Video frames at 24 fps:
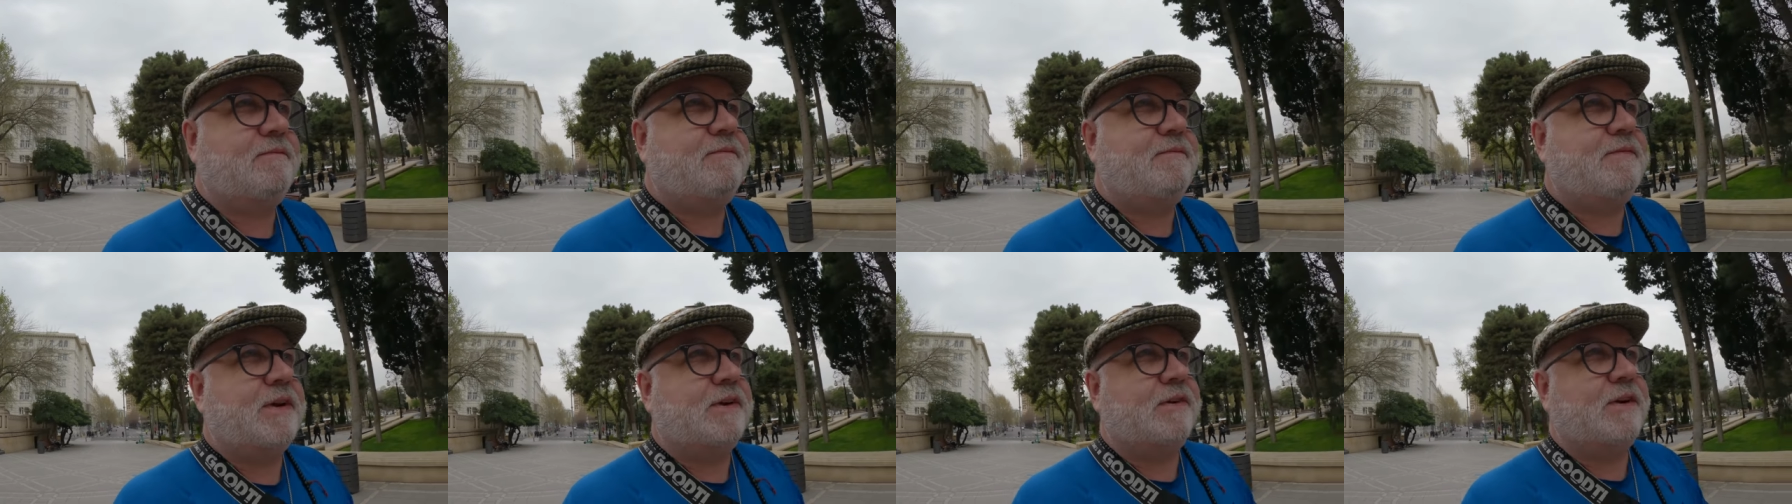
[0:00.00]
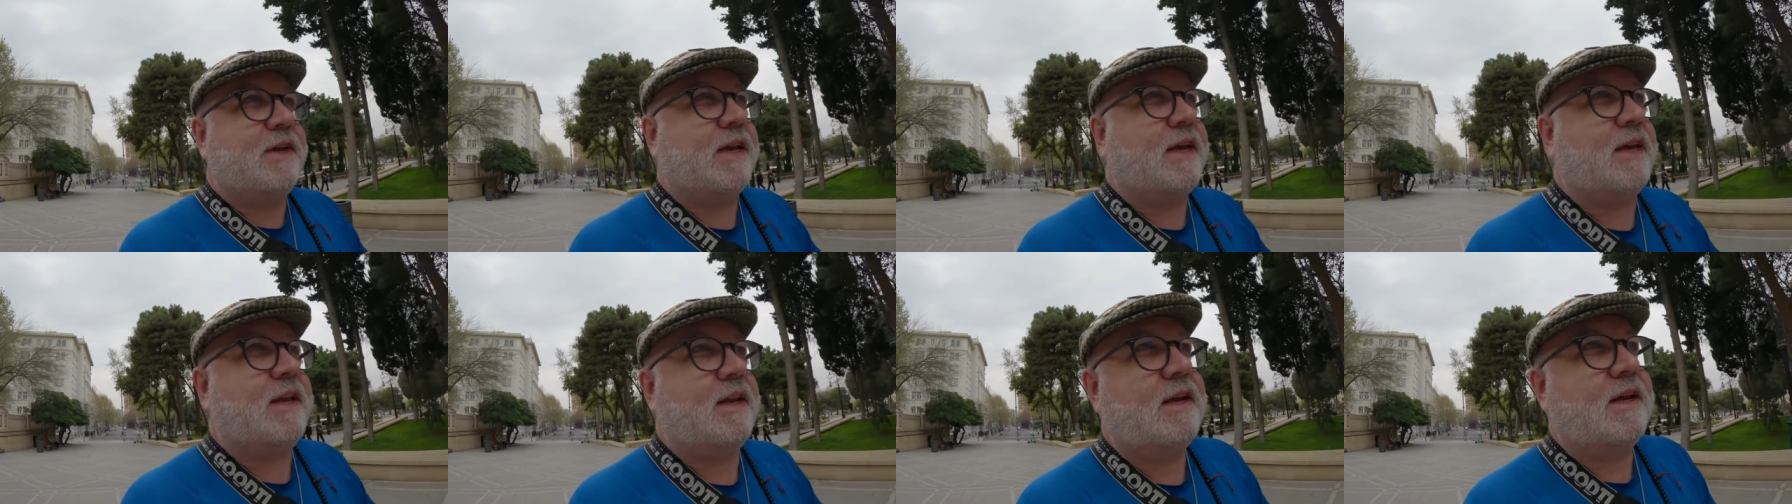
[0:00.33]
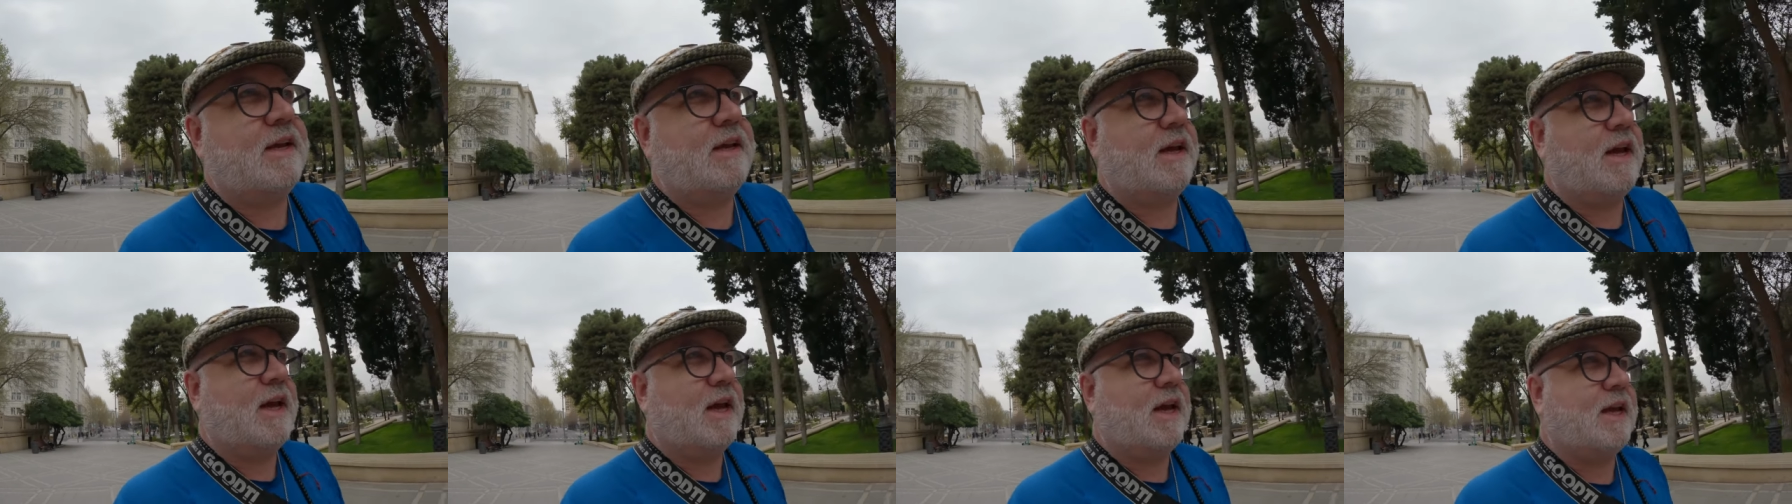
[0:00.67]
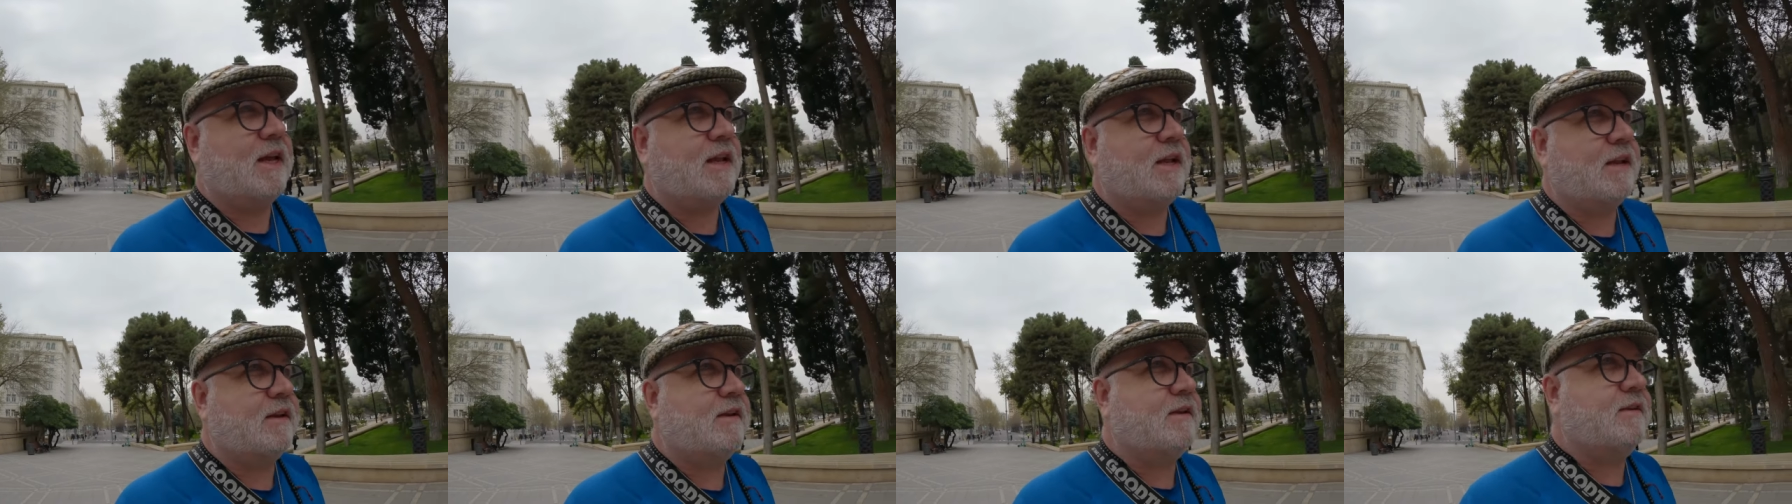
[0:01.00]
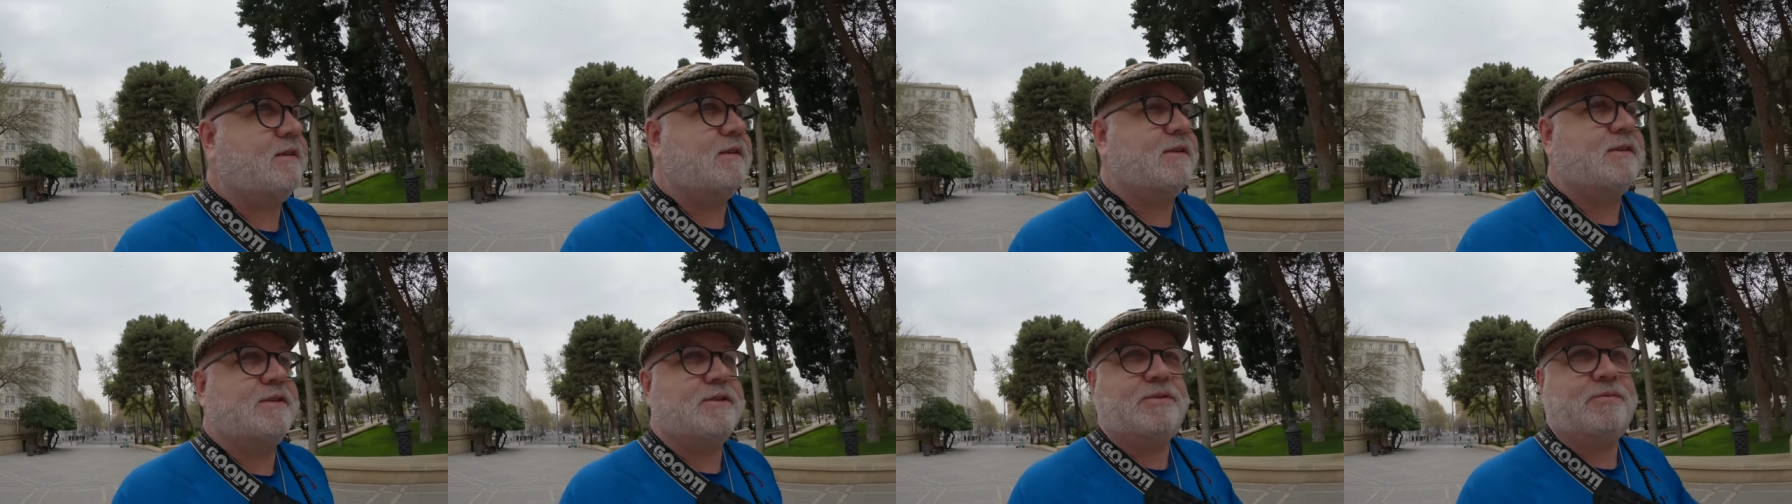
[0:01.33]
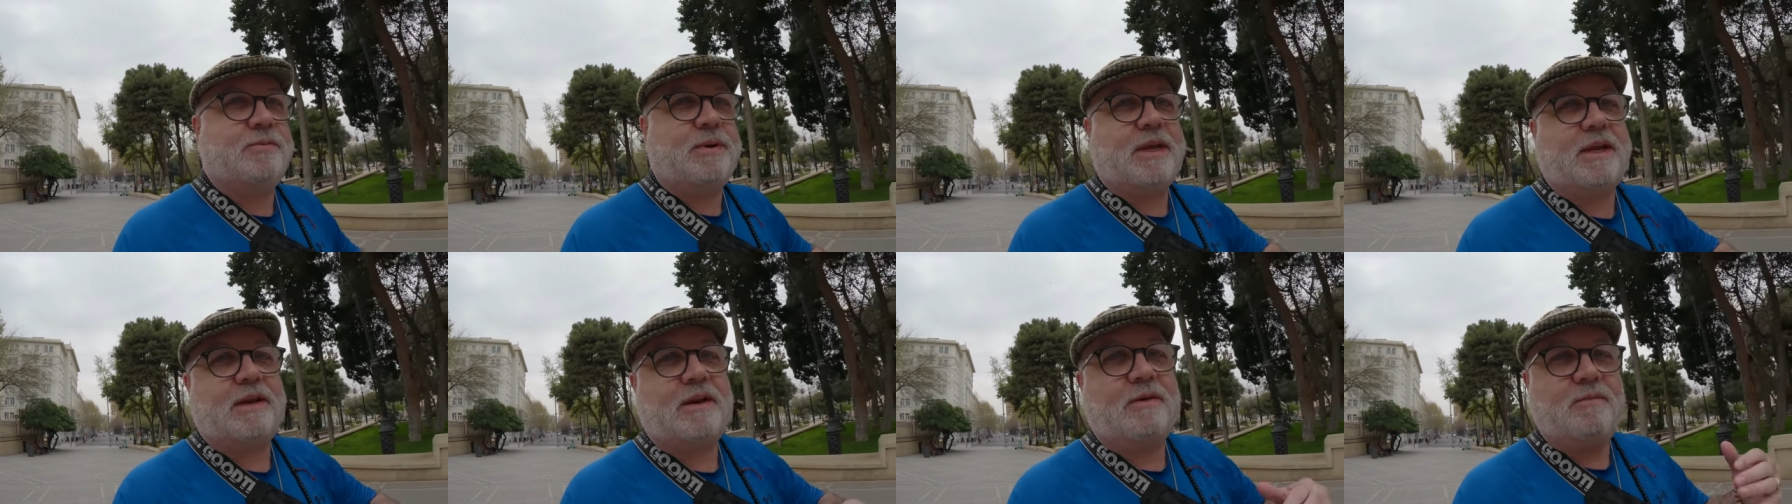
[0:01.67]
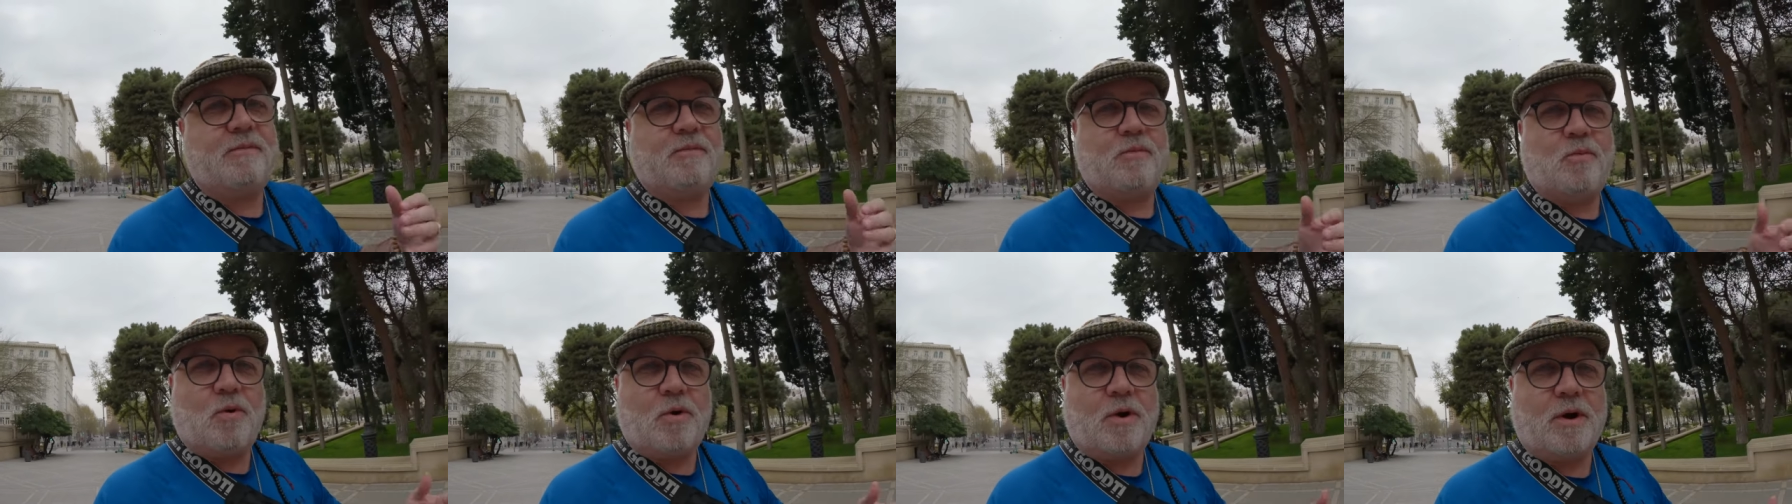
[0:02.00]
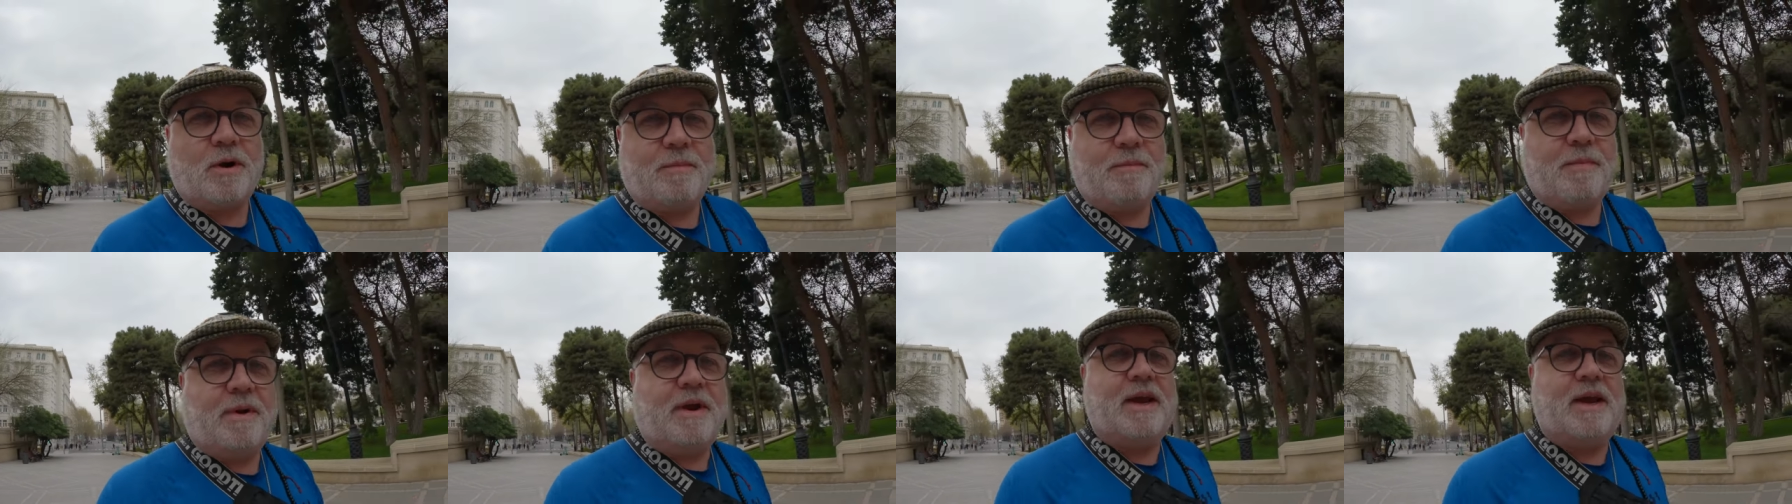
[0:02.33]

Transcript: filling in it, and sweet and warm,